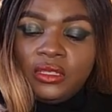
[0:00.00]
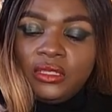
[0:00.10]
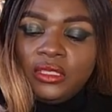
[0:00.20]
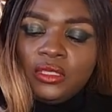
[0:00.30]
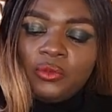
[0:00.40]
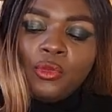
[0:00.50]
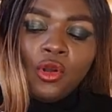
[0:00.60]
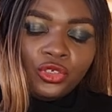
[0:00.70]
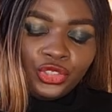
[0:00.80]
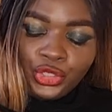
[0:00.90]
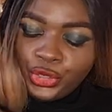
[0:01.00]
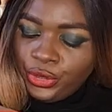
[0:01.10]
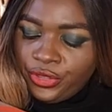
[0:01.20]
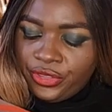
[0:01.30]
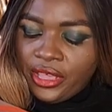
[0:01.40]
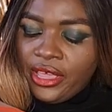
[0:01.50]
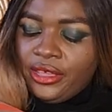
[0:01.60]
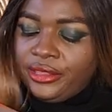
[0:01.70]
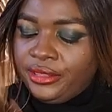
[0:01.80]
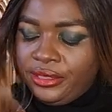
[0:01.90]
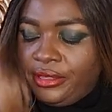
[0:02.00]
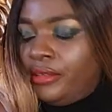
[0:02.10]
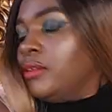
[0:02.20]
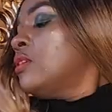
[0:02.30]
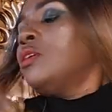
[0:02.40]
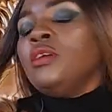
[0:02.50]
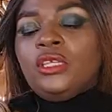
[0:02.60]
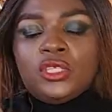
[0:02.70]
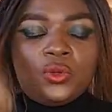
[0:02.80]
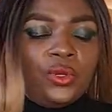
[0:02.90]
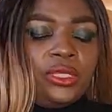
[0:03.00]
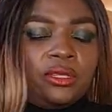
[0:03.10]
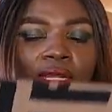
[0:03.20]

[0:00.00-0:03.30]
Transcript: this is a poncho that is going to